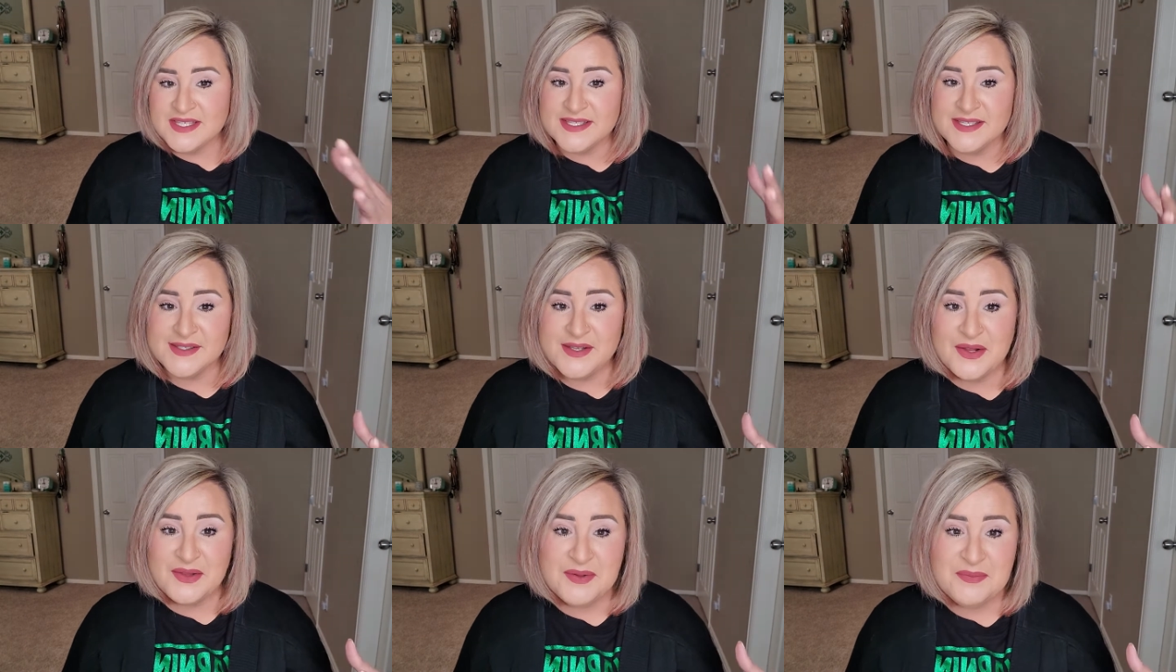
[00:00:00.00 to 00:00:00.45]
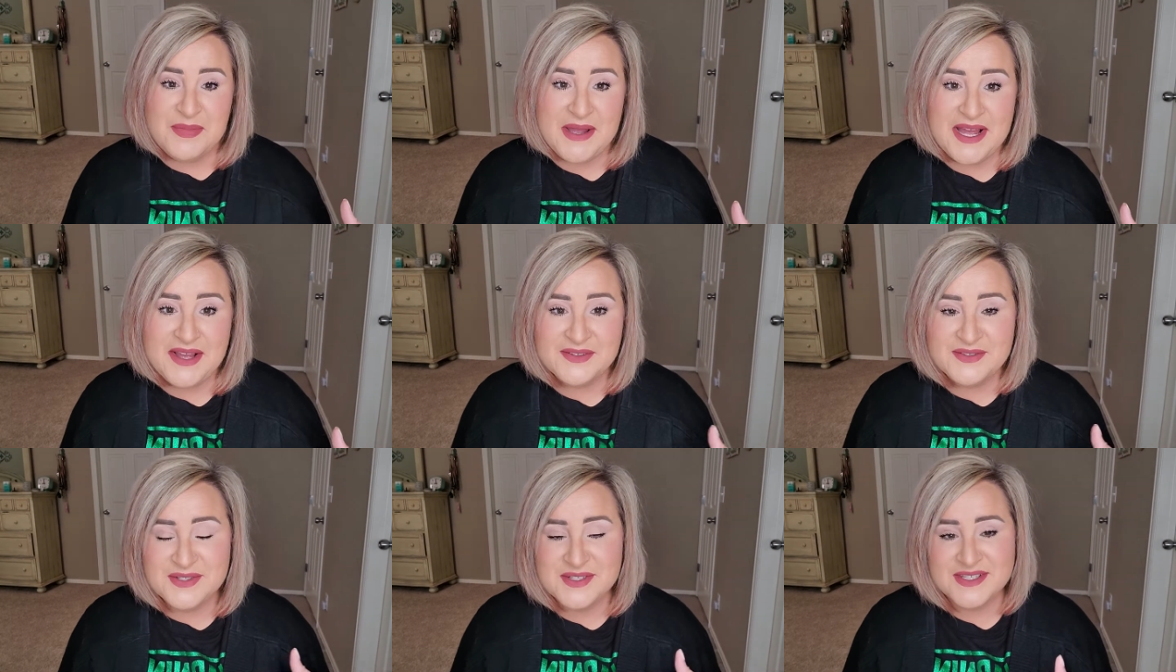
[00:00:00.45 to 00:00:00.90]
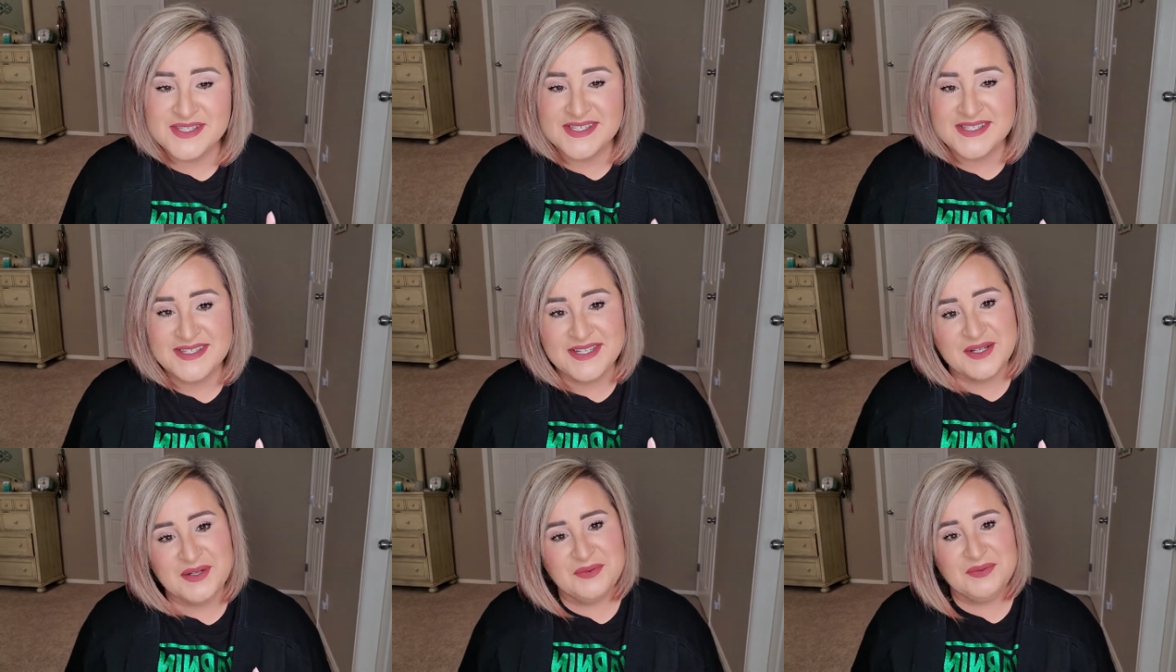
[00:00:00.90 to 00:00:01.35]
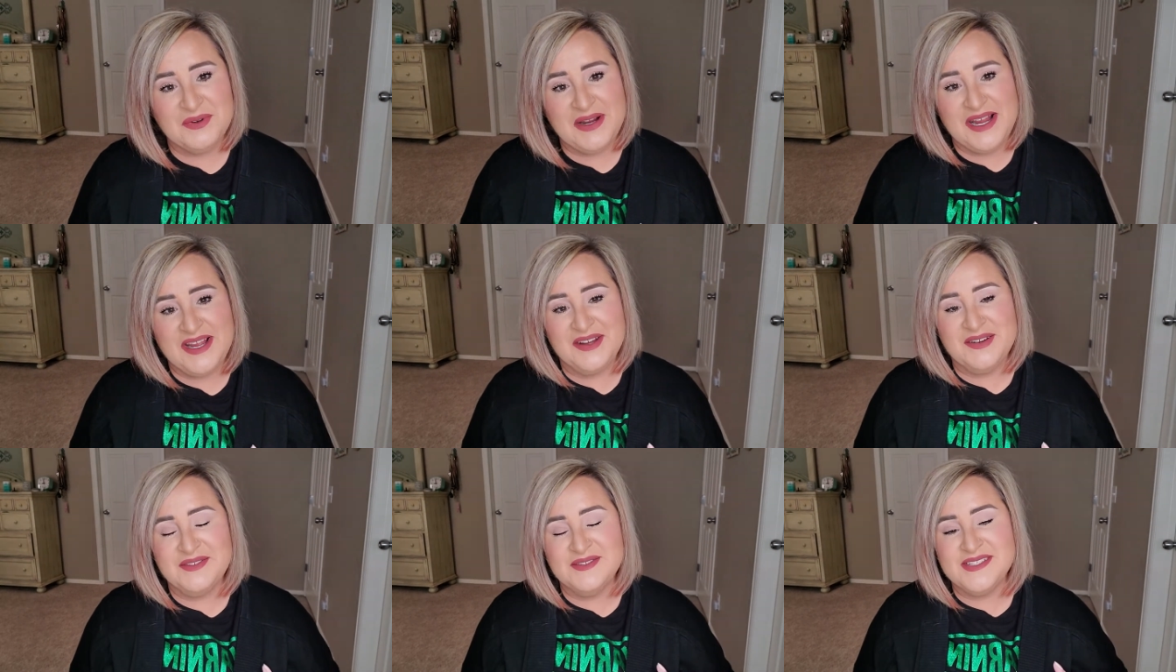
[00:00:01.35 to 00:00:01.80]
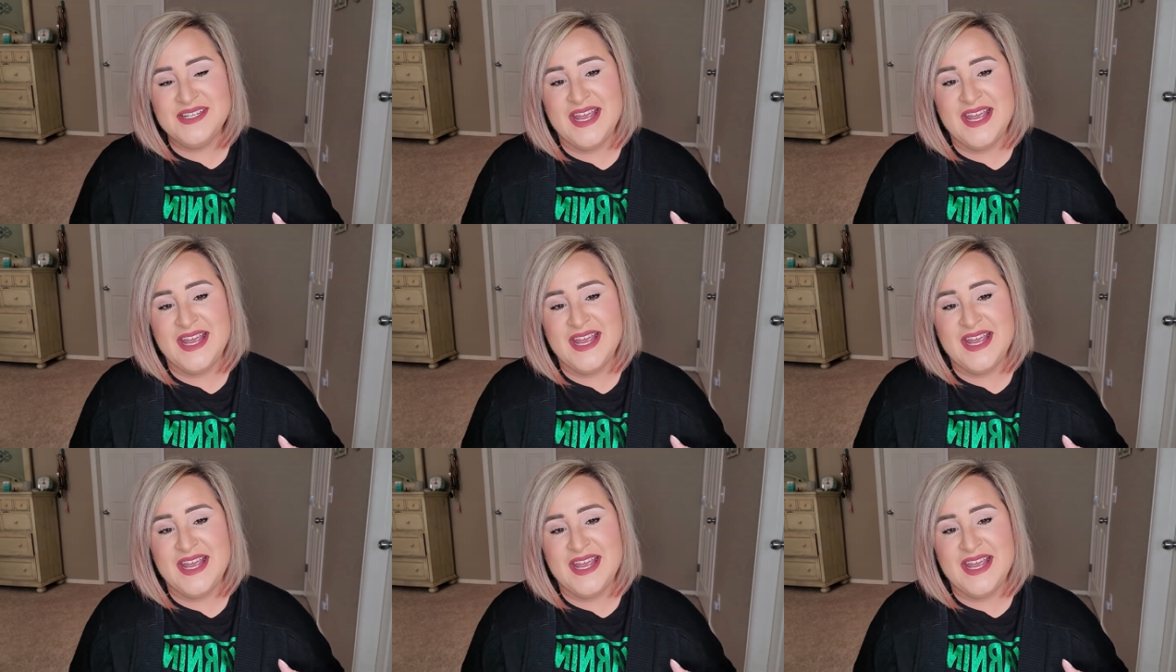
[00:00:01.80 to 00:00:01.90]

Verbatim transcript: is all about, just stick around.